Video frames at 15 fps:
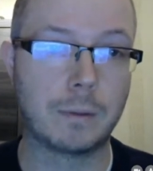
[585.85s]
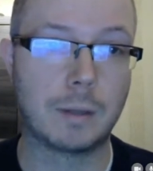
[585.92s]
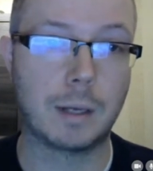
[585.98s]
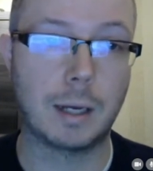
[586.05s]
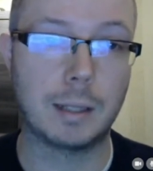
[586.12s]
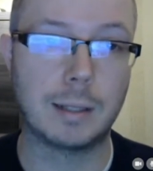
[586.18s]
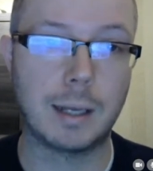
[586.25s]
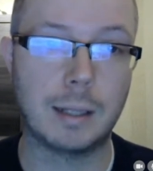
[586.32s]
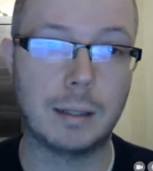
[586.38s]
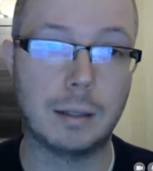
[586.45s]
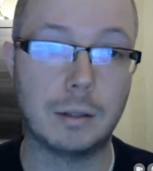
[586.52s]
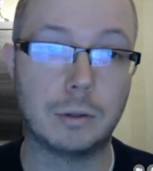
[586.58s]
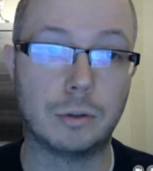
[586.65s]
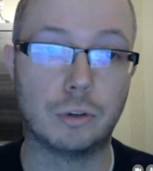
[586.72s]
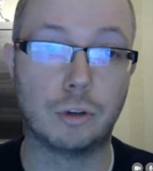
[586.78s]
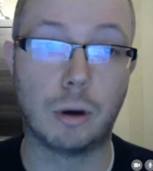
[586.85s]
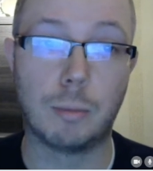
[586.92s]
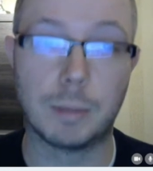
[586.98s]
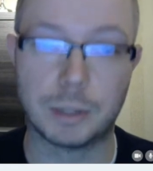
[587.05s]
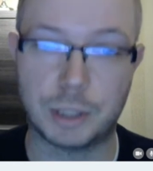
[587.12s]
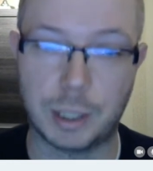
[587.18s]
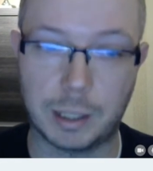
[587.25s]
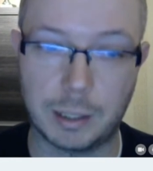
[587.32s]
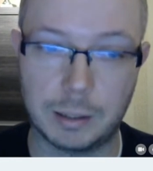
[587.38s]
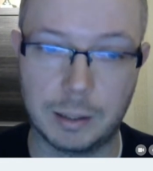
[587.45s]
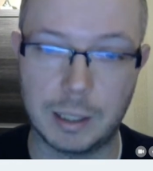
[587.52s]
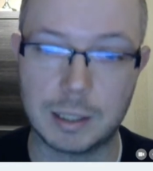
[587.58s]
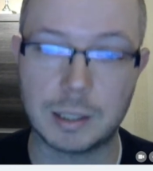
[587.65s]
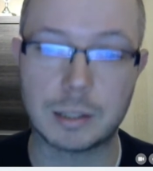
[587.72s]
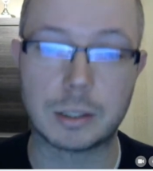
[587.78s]
and then double check.
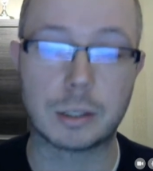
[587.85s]
This is the